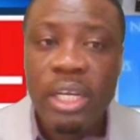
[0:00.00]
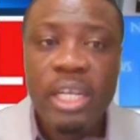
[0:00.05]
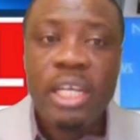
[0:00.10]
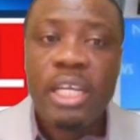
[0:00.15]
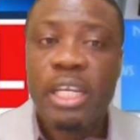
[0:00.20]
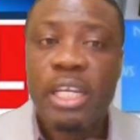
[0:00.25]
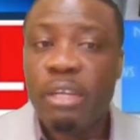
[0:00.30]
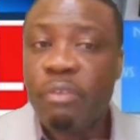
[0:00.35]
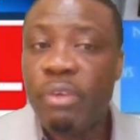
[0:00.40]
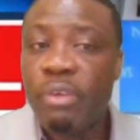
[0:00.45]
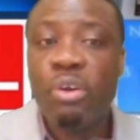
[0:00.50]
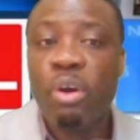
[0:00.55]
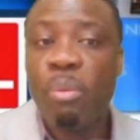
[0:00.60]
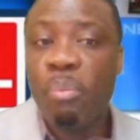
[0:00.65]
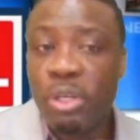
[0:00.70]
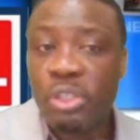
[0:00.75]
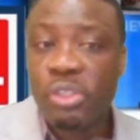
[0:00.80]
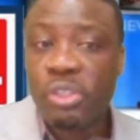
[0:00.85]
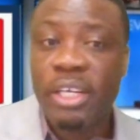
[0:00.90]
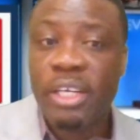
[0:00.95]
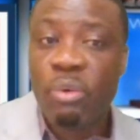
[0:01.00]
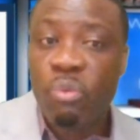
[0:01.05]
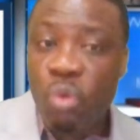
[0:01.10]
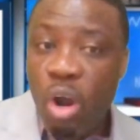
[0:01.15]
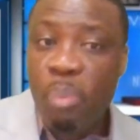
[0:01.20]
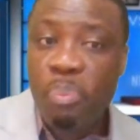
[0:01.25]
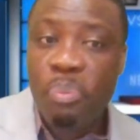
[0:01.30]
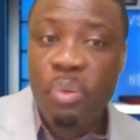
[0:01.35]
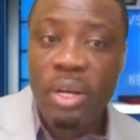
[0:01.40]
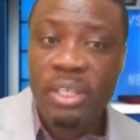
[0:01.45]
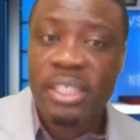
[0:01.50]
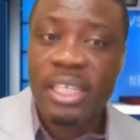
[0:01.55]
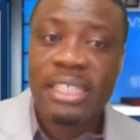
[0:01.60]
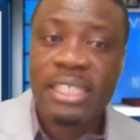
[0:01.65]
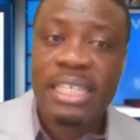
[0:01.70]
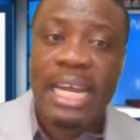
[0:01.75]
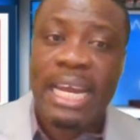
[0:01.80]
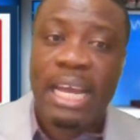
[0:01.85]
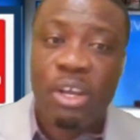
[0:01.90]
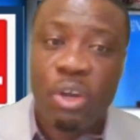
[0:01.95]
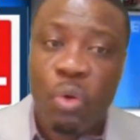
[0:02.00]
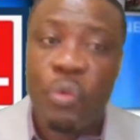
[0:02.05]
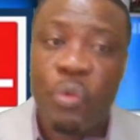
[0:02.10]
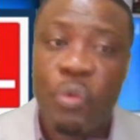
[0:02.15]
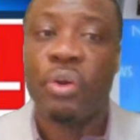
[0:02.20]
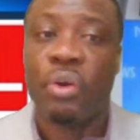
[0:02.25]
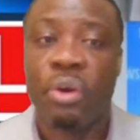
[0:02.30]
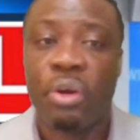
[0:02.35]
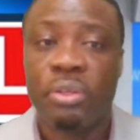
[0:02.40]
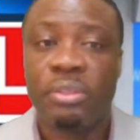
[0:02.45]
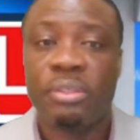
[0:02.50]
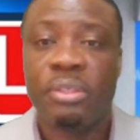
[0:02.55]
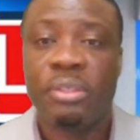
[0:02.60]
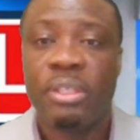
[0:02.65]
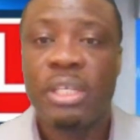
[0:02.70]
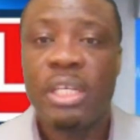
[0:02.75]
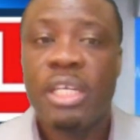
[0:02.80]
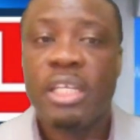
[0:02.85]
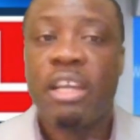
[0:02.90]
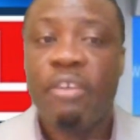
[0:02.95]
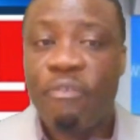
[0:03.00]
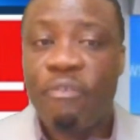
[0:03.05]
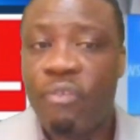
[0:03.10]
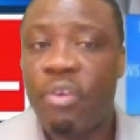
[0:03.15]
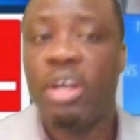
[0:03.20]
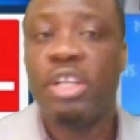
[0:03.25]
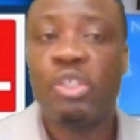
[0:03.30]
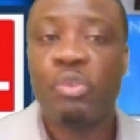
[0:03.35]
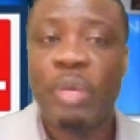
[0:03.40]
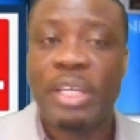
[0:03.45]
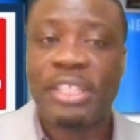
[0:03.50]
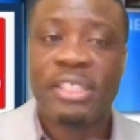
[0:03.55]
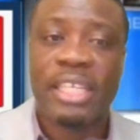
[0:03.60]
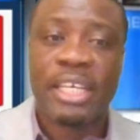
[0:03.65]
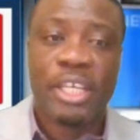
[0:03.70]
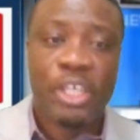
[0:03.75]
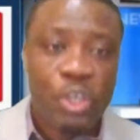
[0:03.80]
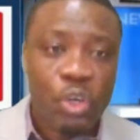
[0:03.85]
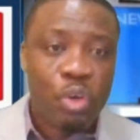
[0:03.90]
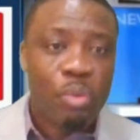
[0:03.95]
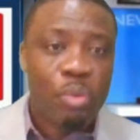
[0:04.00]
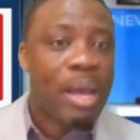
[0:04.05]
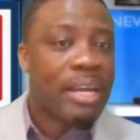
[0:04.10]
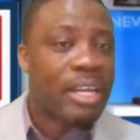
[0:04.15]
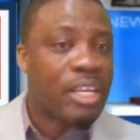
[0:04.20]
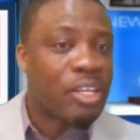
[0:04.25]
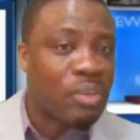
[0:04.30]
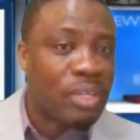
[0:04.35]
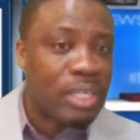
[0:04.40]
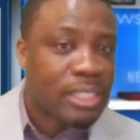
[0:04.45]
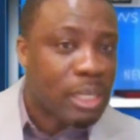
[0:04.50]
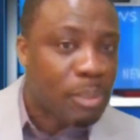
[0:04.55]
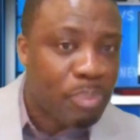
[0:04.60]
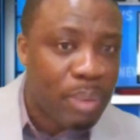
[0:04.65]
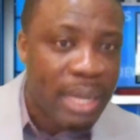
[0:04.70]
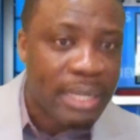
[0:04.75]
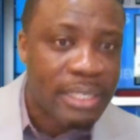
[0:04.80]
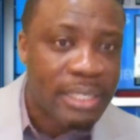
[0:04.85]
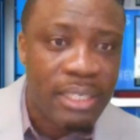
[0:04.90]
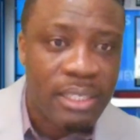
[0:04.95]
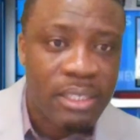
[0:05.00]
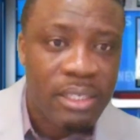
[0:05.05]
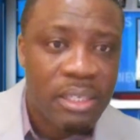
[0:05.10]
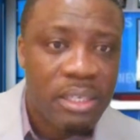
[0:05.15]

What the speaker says: Even though most of the road projects that are going on, the funds were secured by the Unity Party,